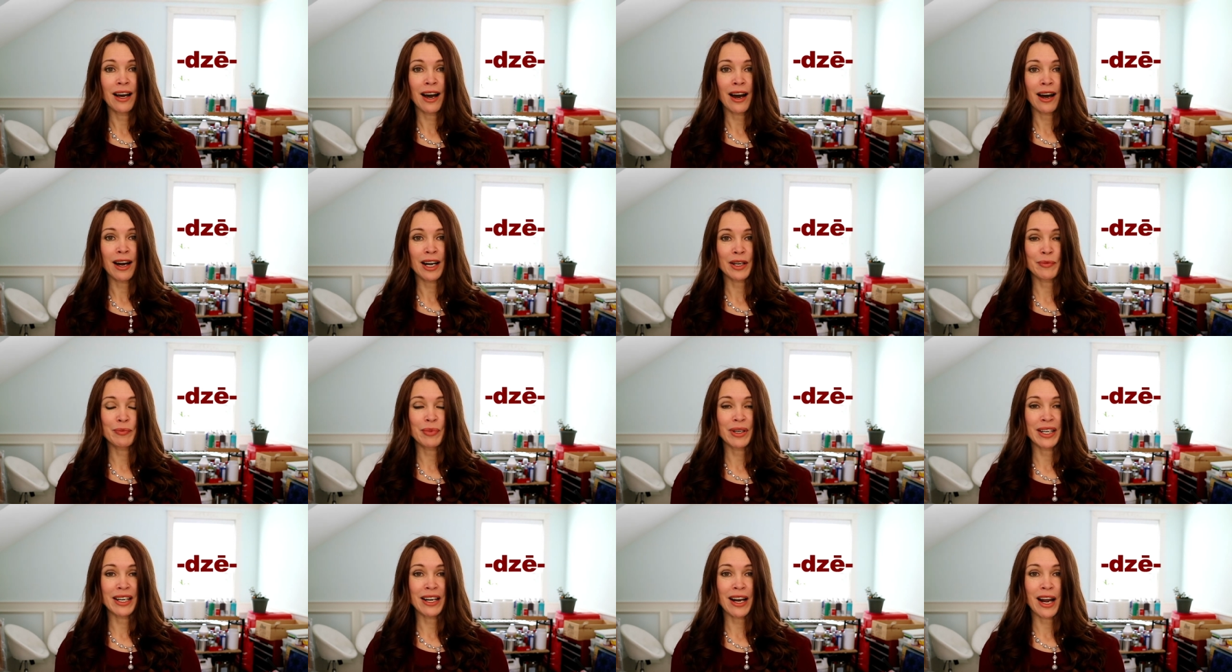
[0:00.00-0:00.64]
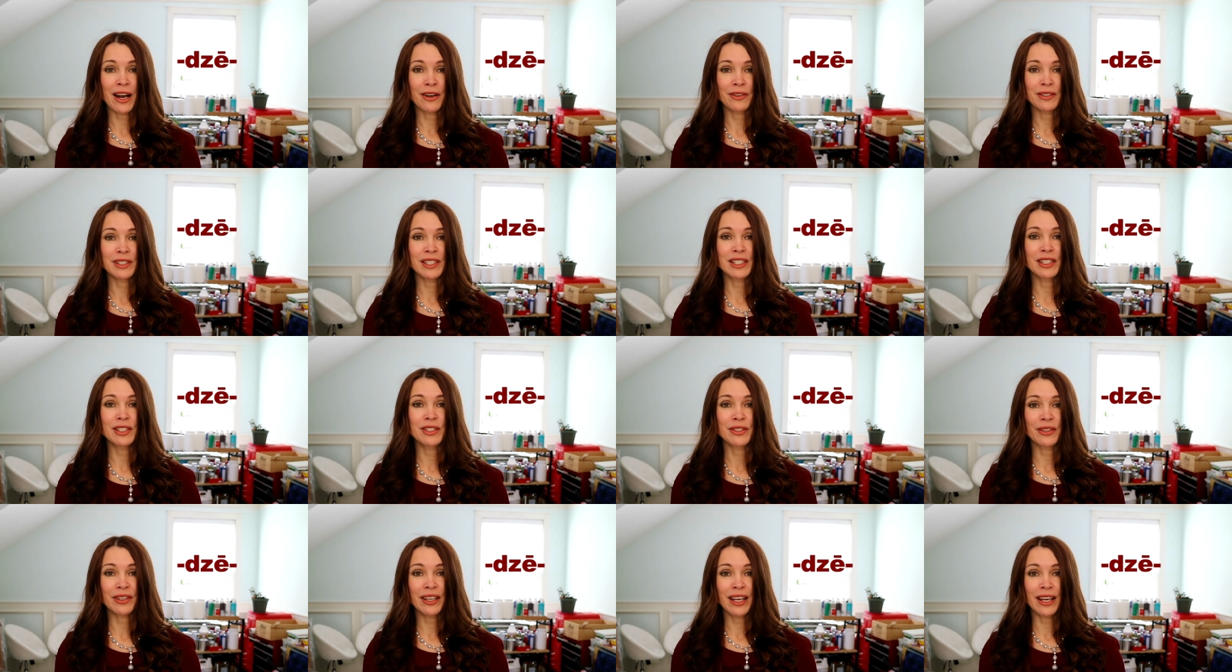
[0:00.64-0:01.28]
are
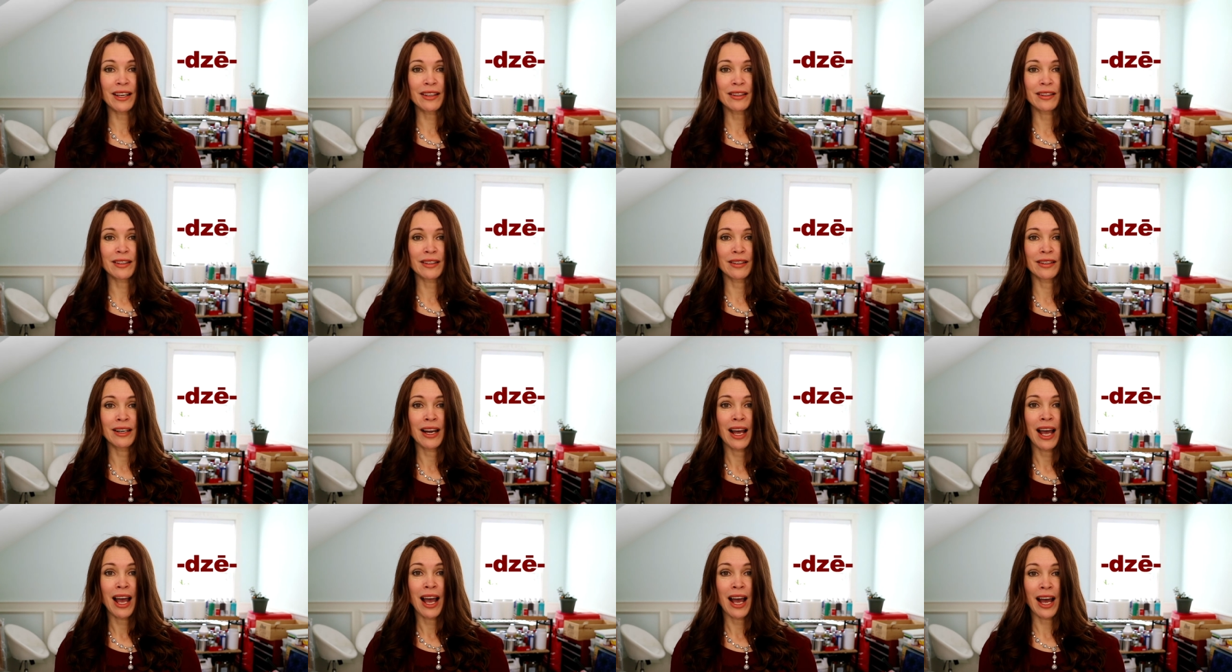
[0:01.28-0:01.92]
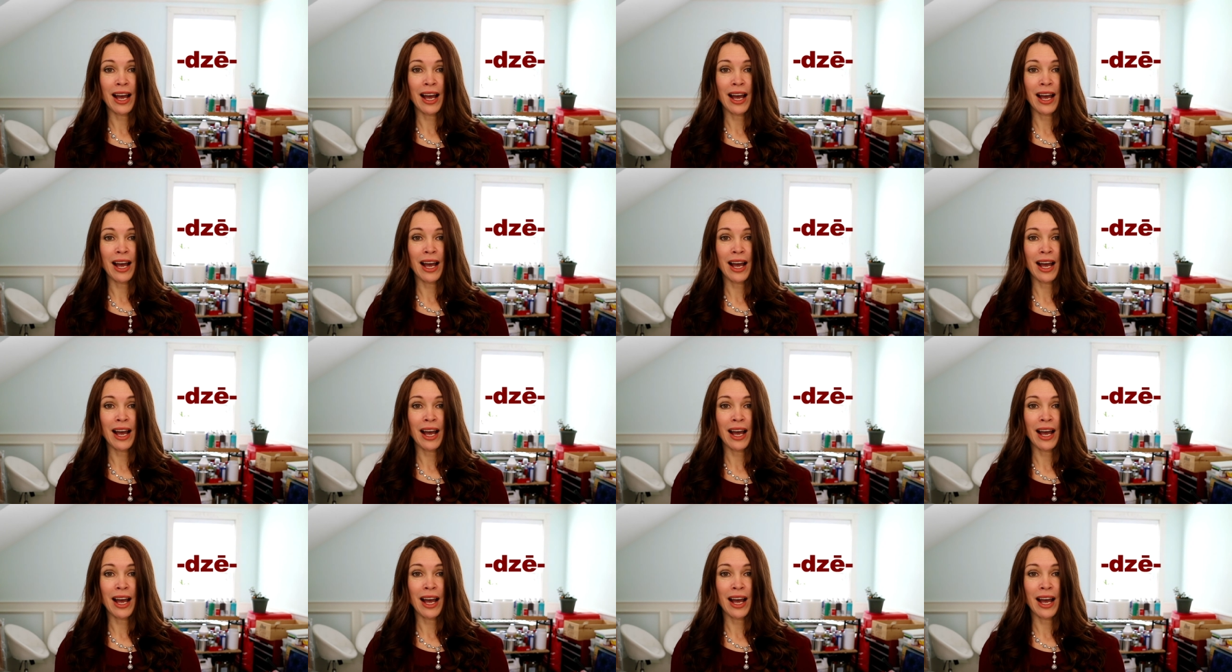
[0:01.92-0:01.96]
pronounced together